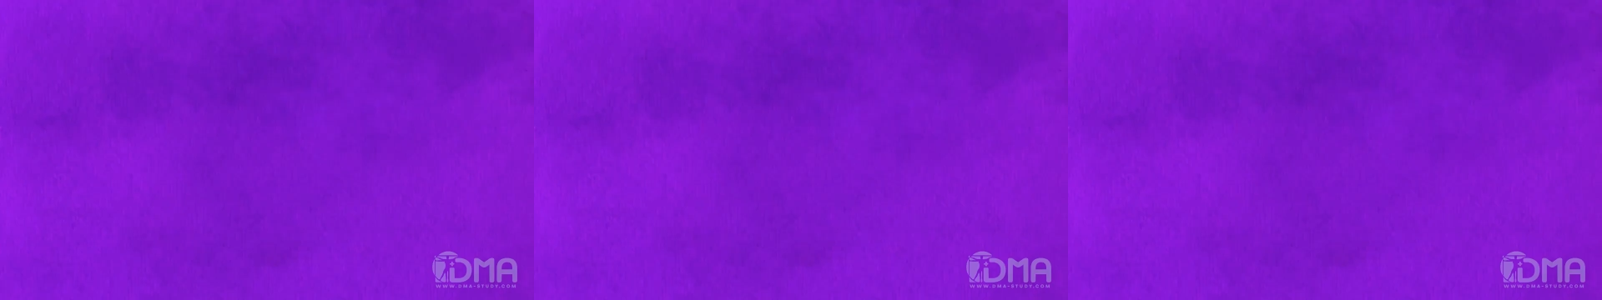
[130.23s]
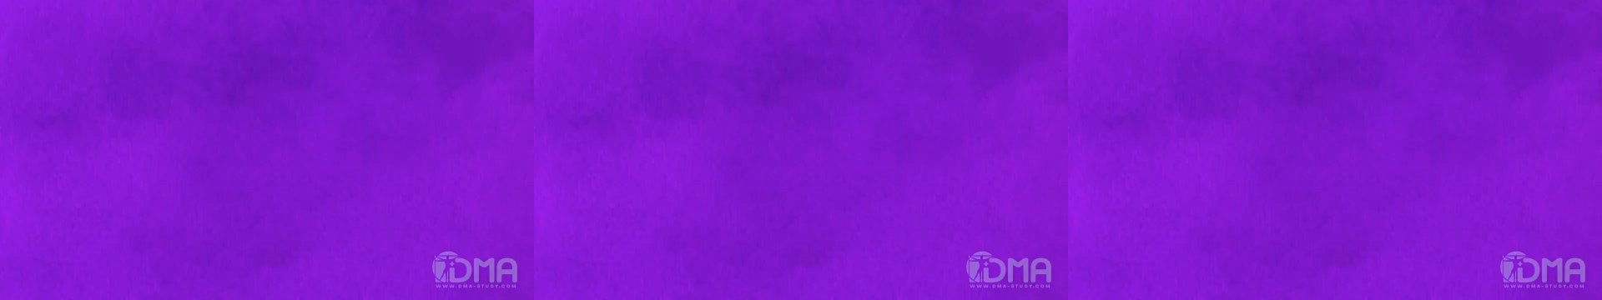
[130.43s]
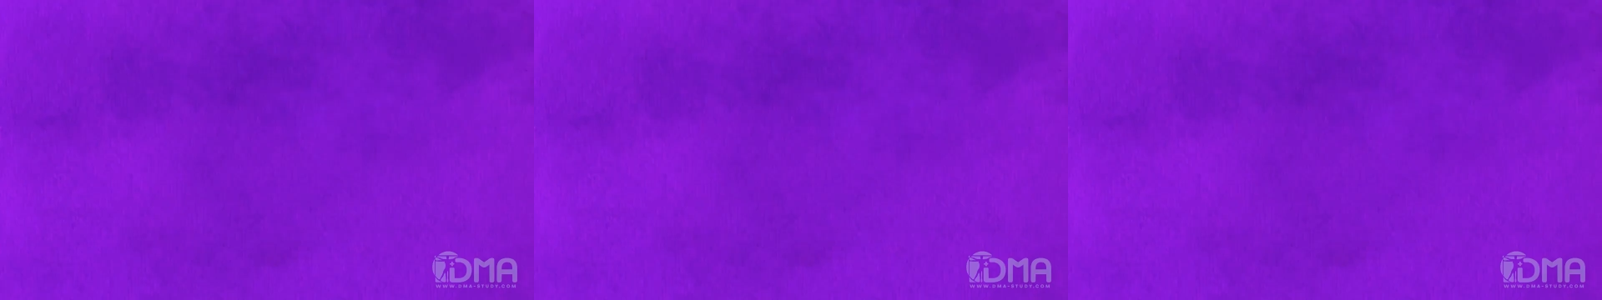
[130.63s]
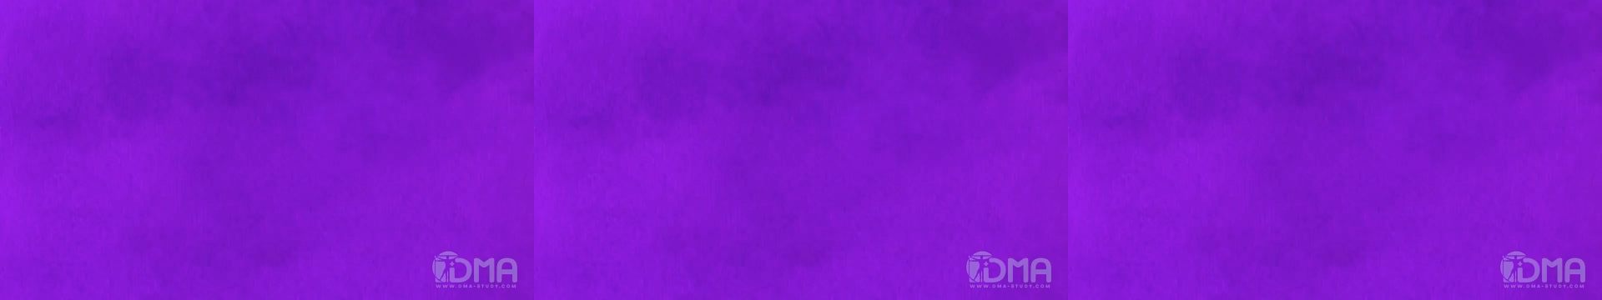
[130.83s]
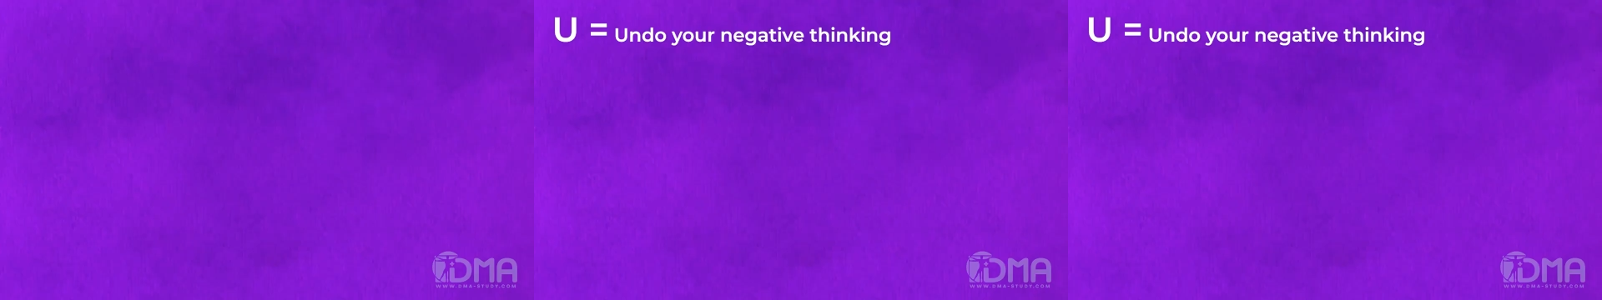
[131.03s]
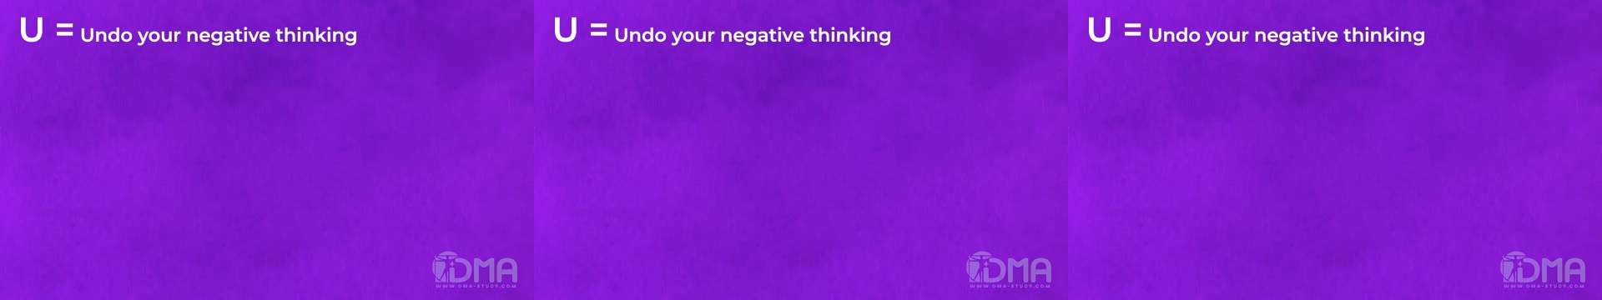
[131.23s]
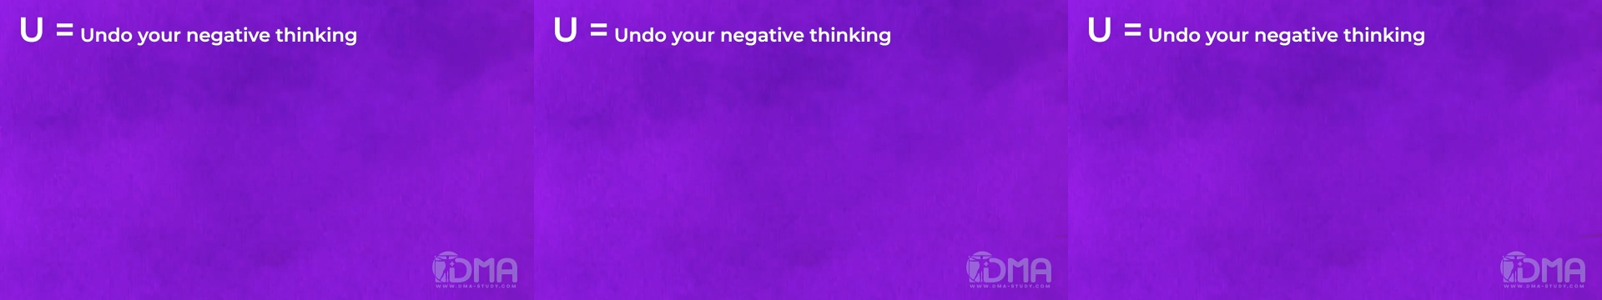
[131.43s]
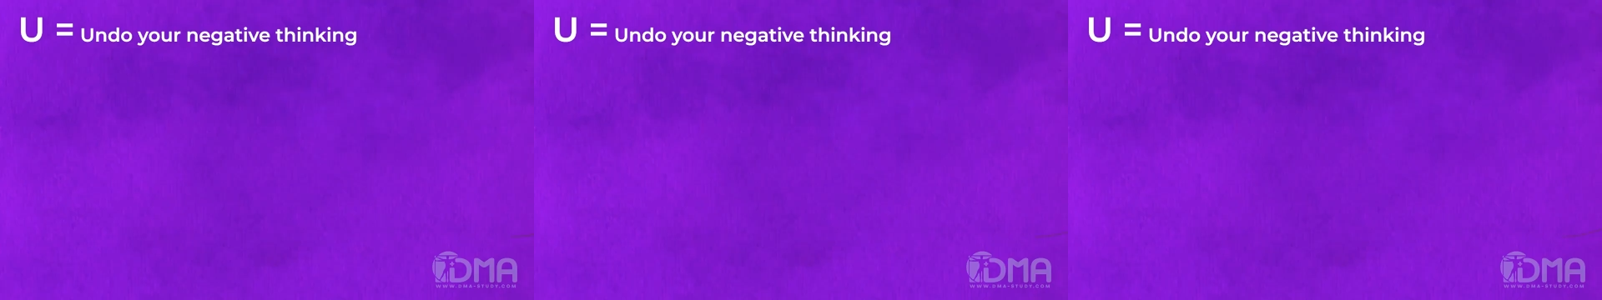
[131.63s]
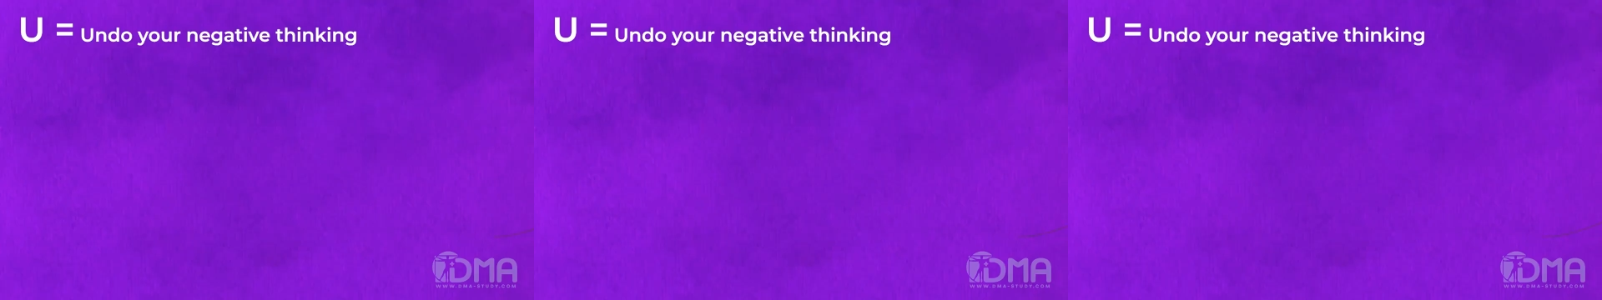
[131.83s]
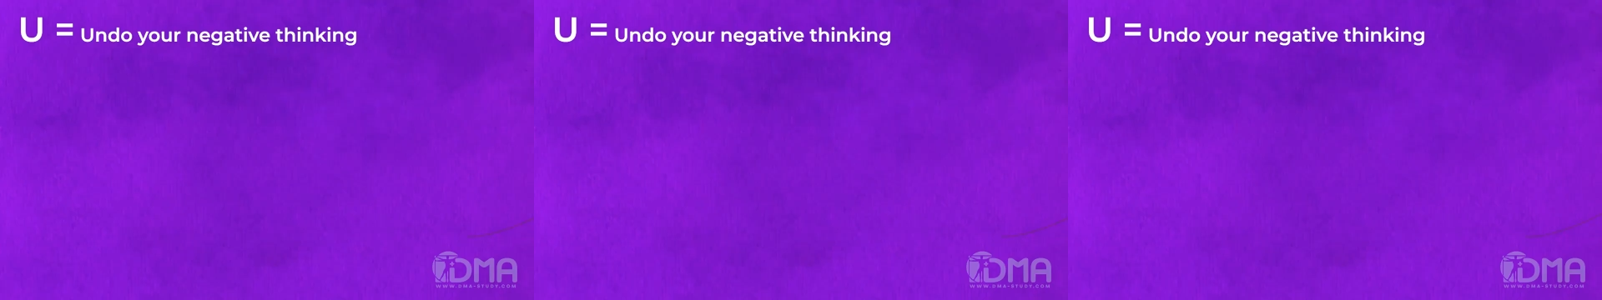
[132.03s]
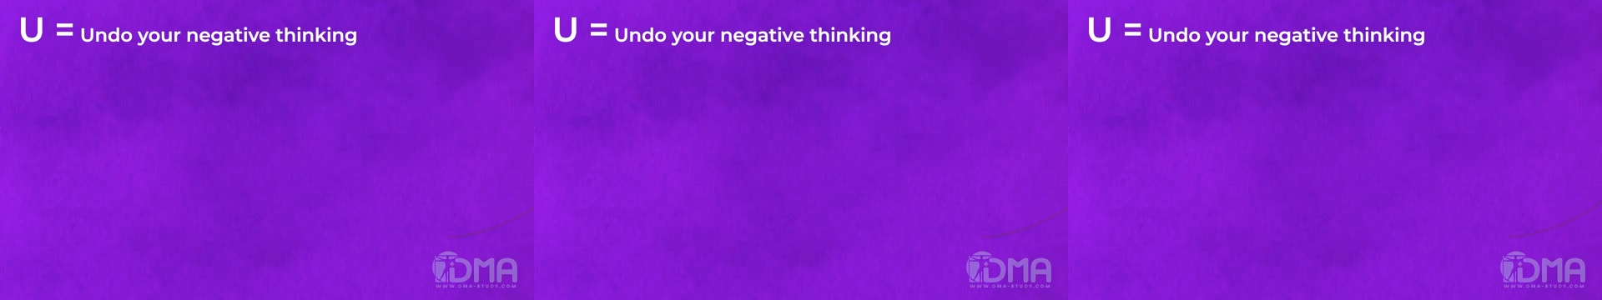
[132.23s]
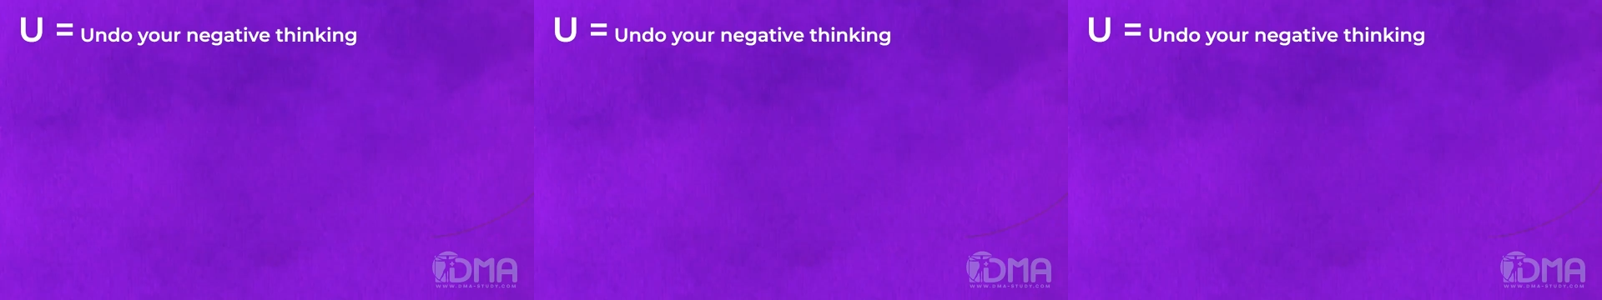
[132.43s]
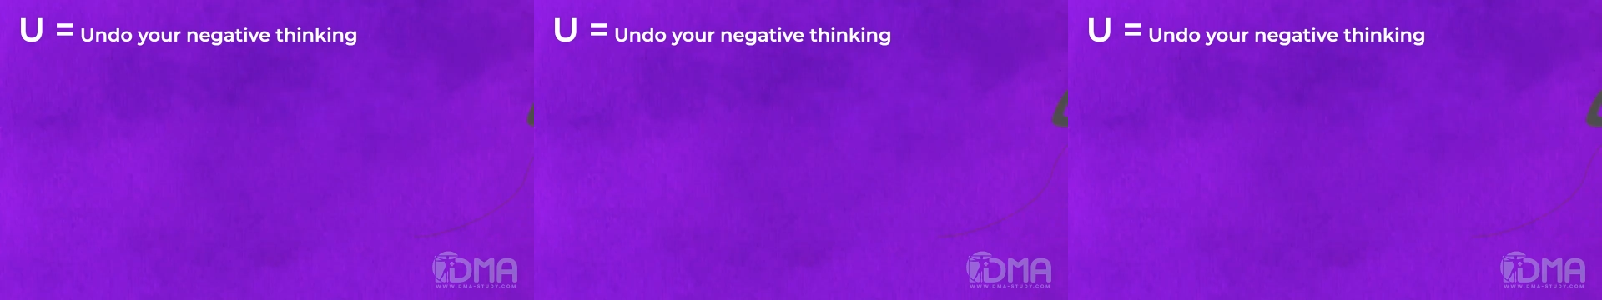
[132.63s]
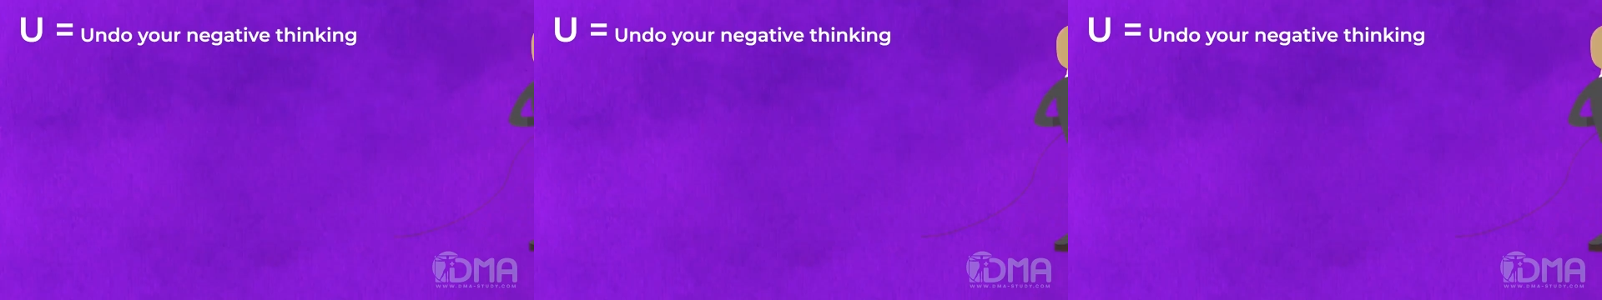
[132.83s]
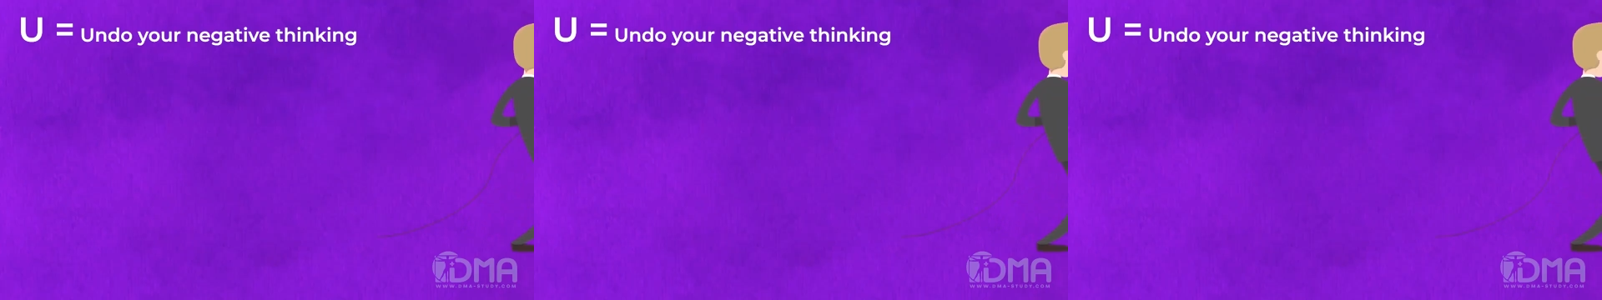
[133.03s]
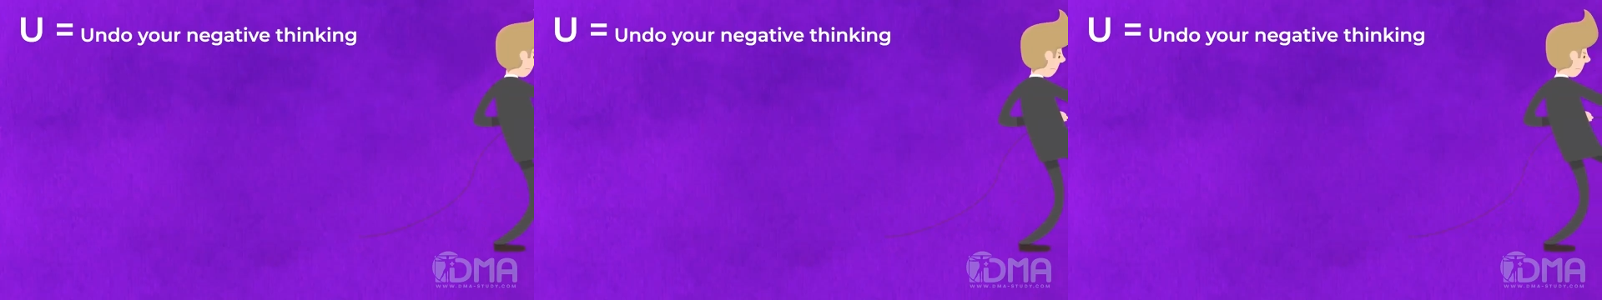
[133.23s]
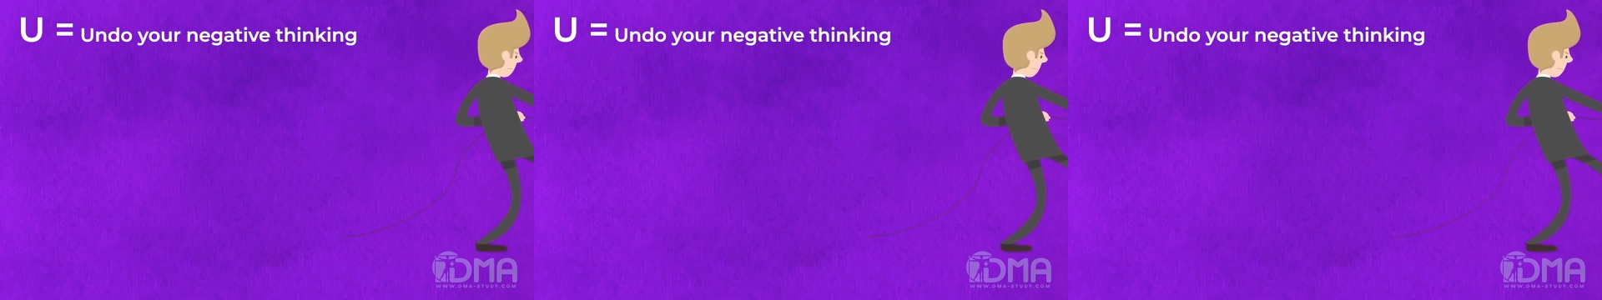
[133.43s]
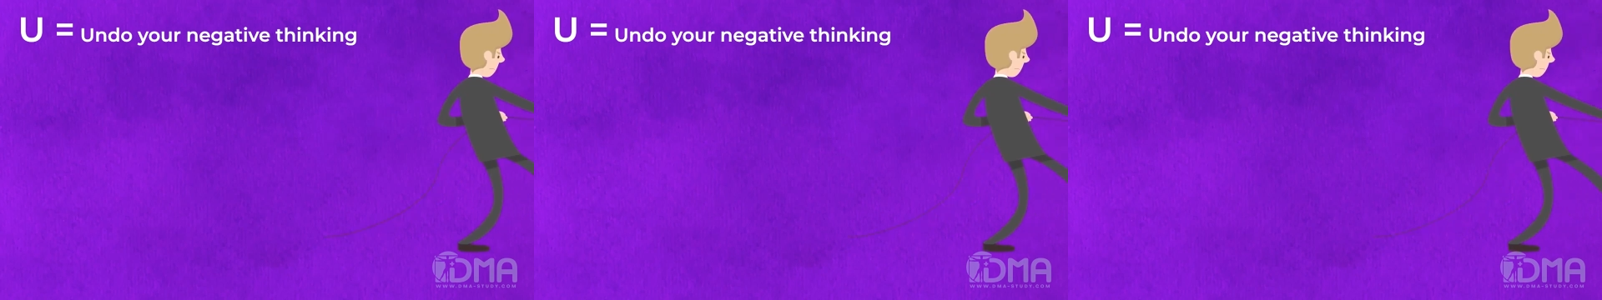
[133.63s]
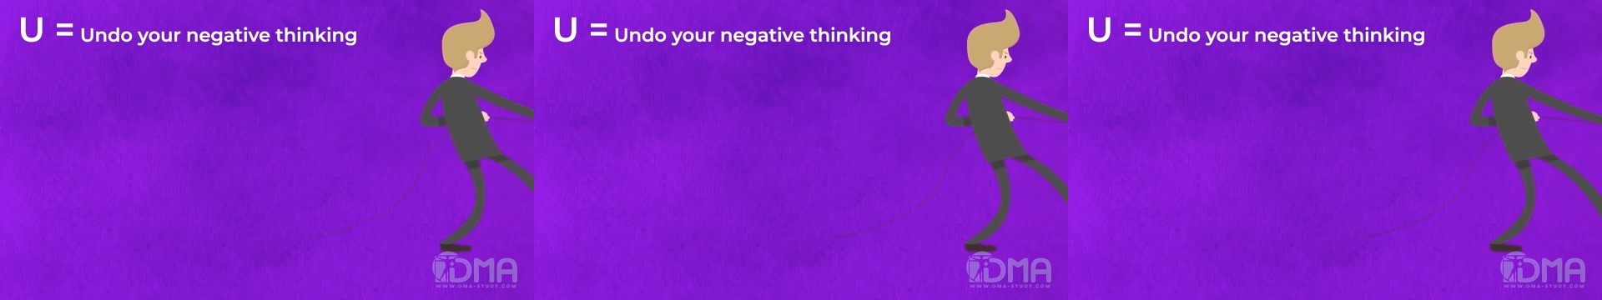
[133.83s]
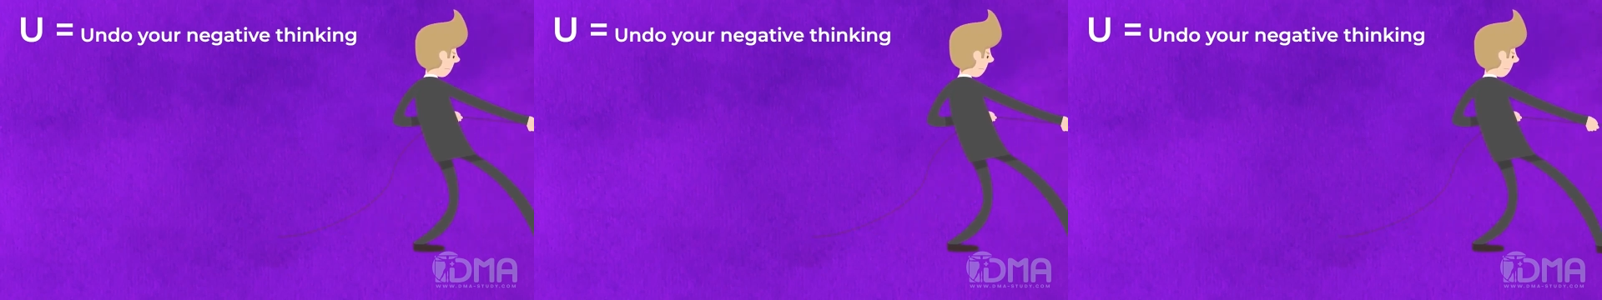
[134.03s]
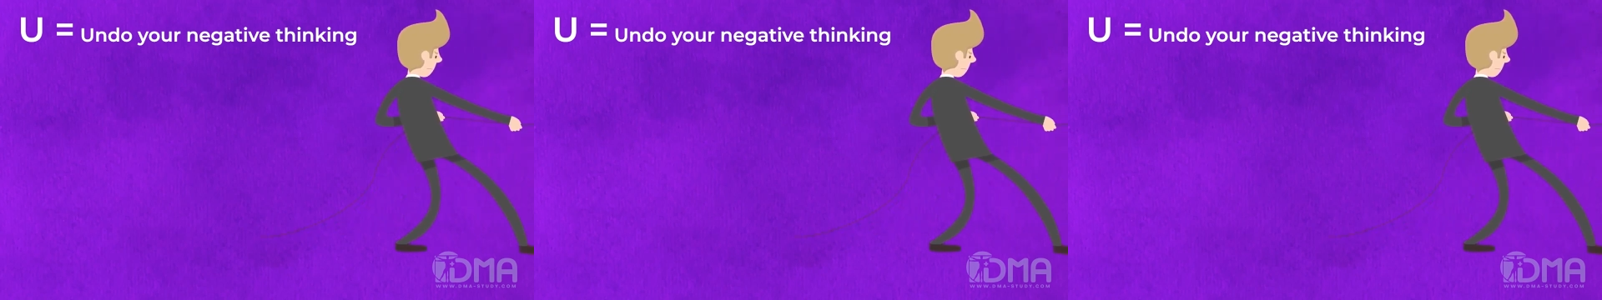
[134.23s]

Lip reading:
Nobody's mouth can be seen.